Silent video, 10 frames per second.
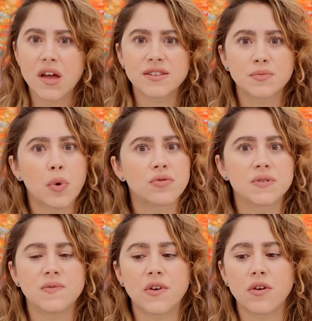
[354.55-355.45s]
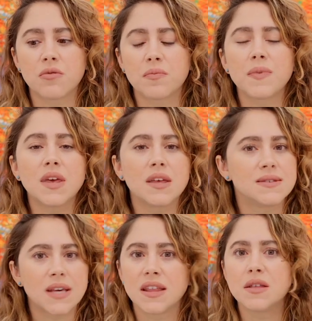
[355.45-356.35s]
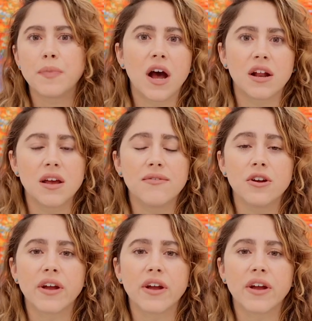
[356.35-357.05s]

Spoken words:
exposed film inside the body of your